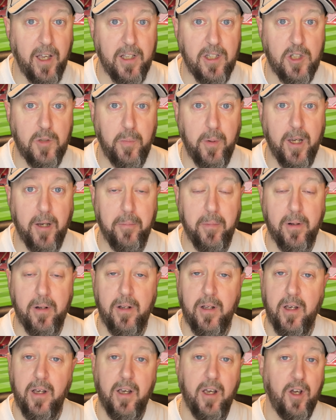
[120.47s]
and
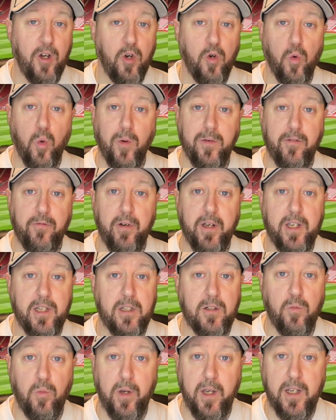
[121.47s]
Speakman over
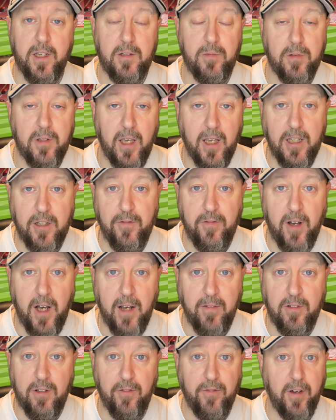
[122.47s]
recent weeks with these
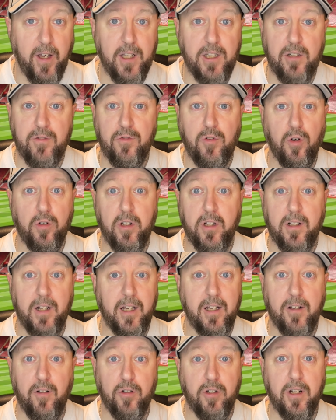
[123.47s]
five defeats have gone in,
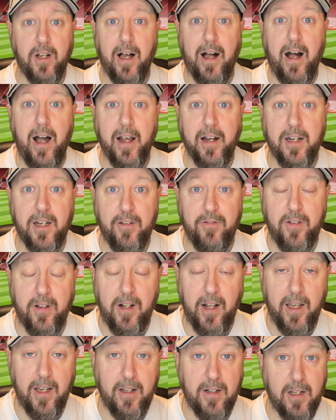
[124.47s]
like gone into hiding, if you
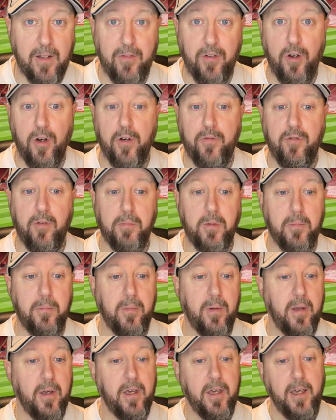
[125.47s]
like. Never heard from
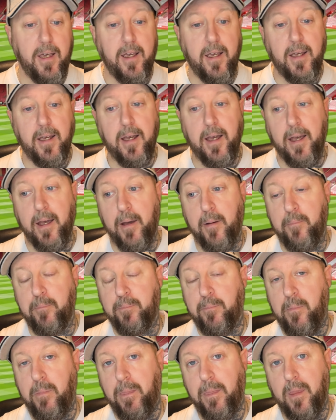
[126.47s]
them.
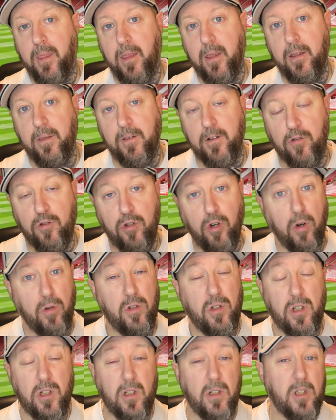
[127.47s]
Um, the
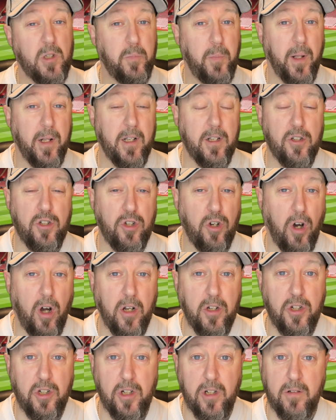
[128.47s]
Dodds spelling
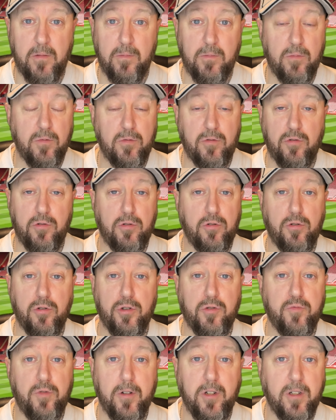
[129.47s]
charge
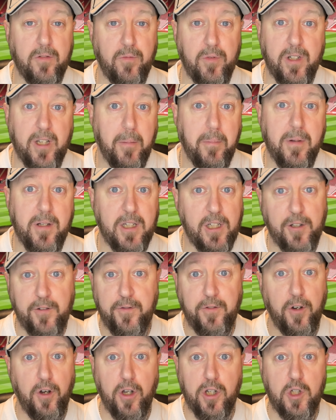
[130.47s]
just re resembled his
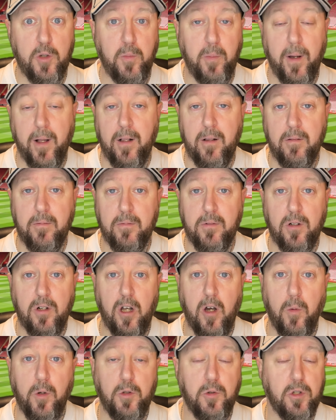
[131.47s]
first spell, you
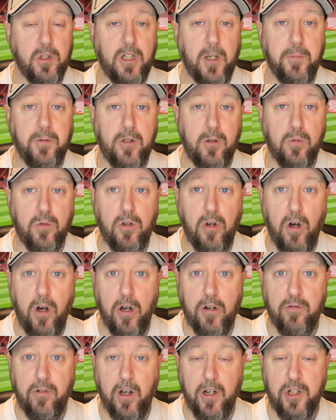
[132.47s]
know, which was an absolute
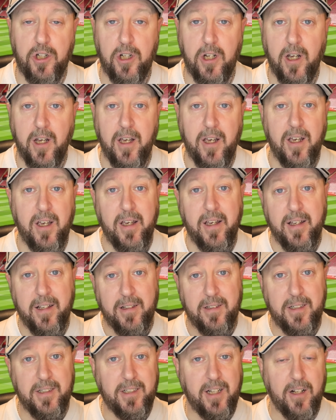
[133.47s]
car crash.
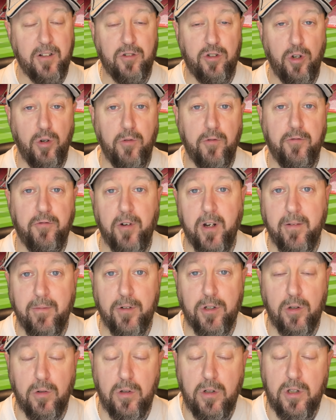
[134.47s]
He's had two freak
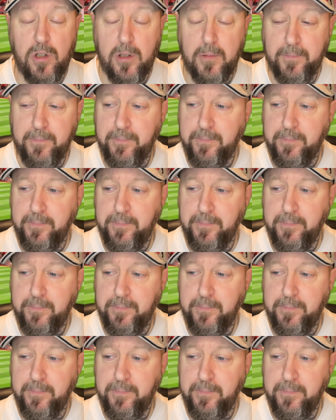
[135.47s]
results